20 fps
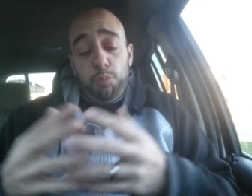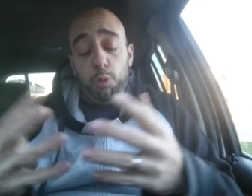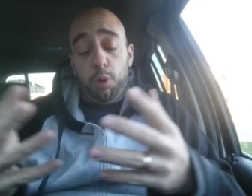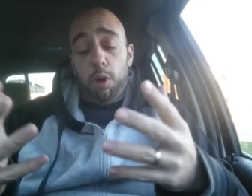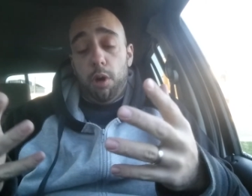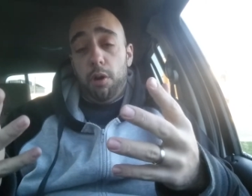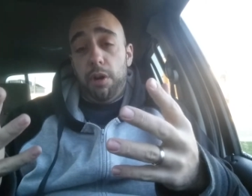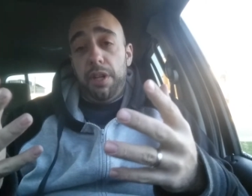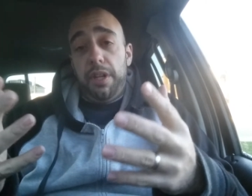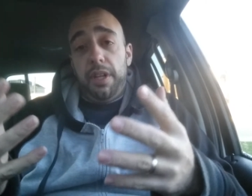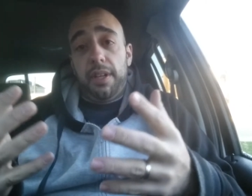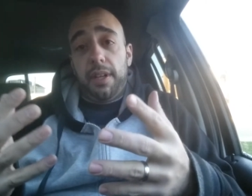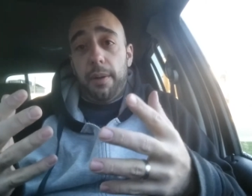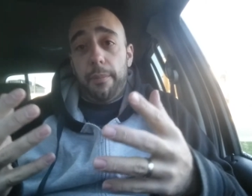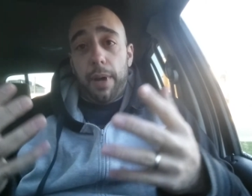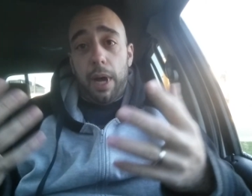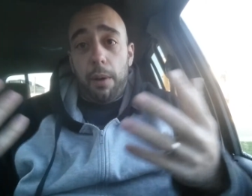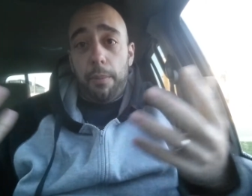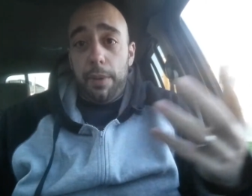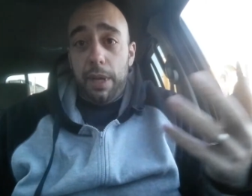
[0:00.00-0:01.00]
worrying
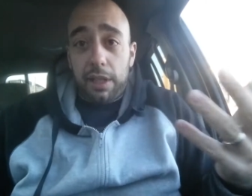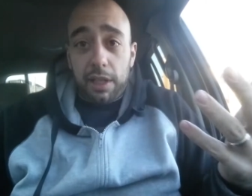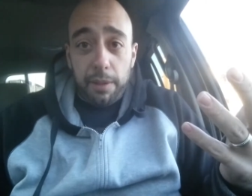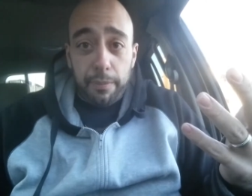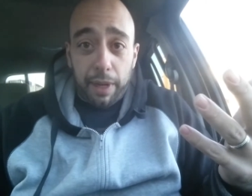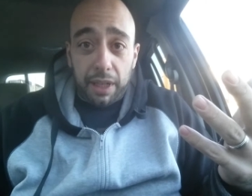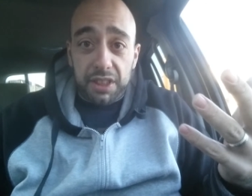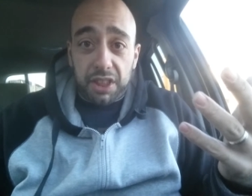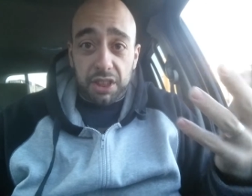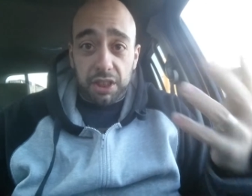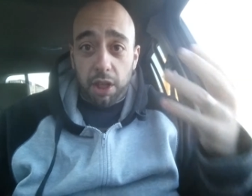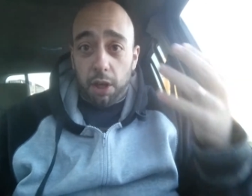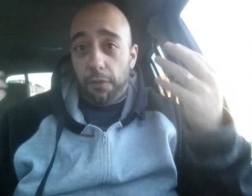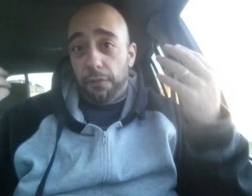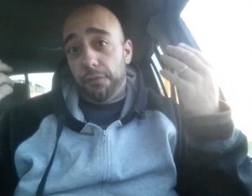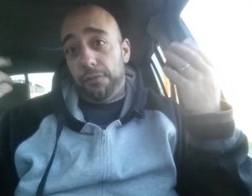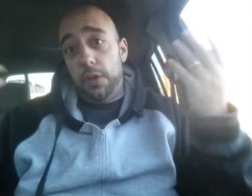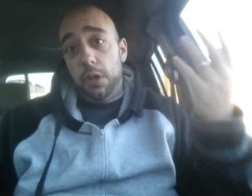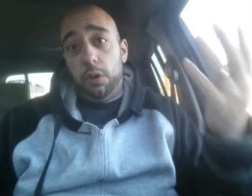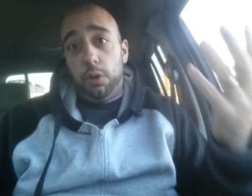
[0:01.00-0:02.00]
about making
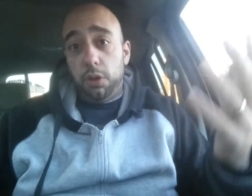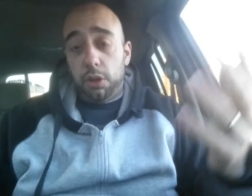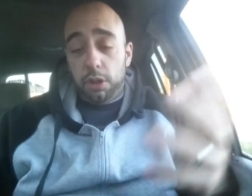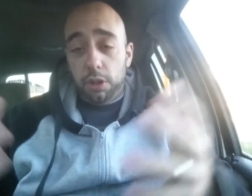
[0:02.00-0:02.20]
myself feel